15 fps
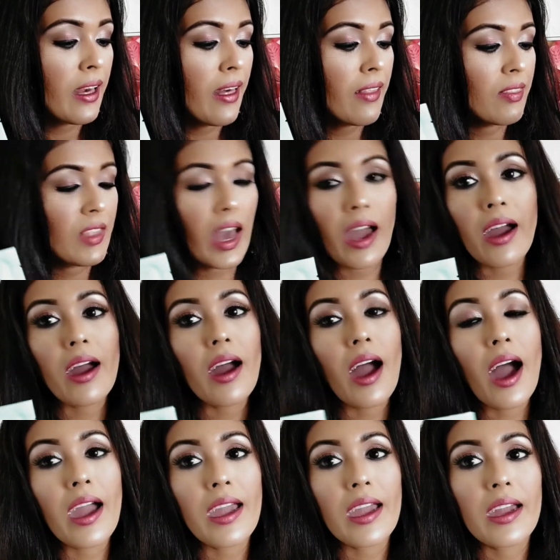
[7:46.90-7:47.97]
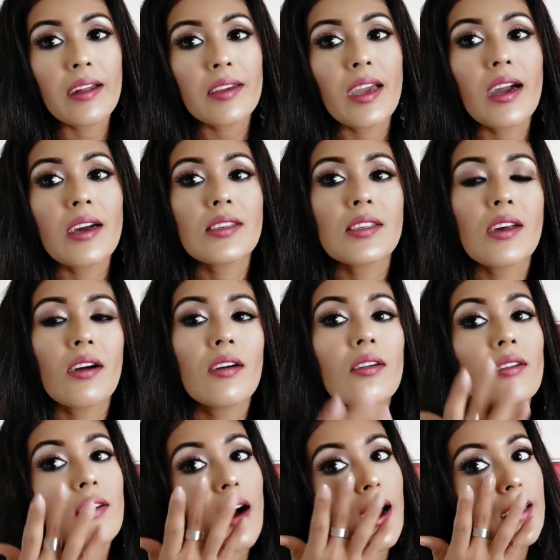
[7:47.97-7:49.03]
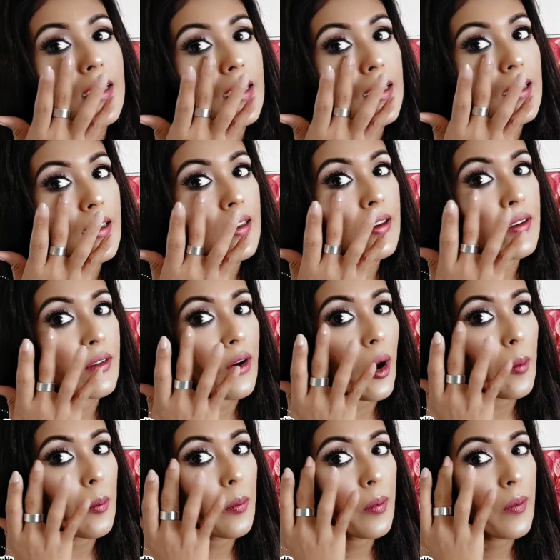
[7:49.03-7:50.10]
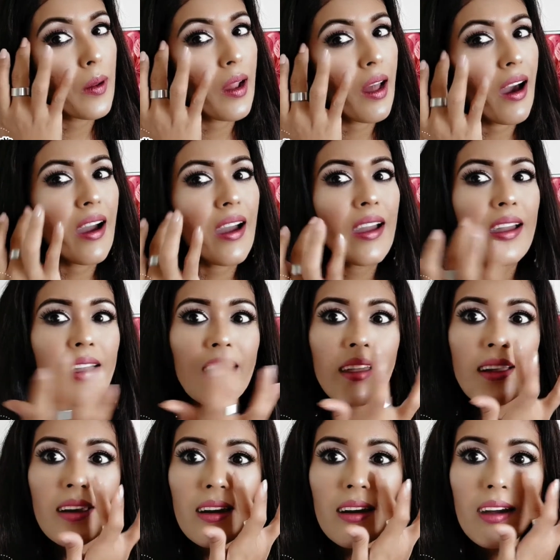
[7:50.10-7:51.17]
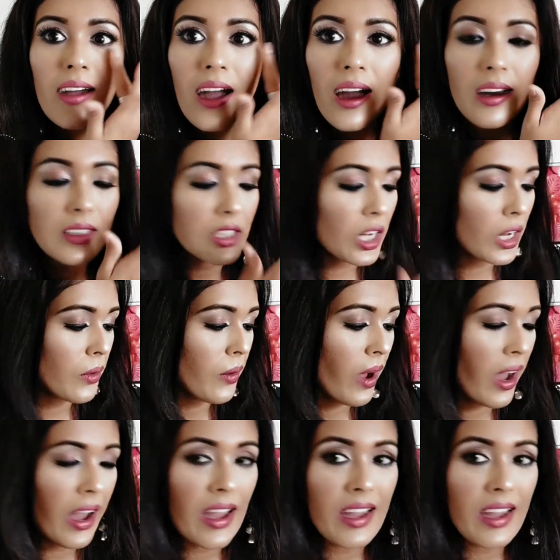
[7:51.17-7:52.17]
the eye area. So I think you apply under your eye.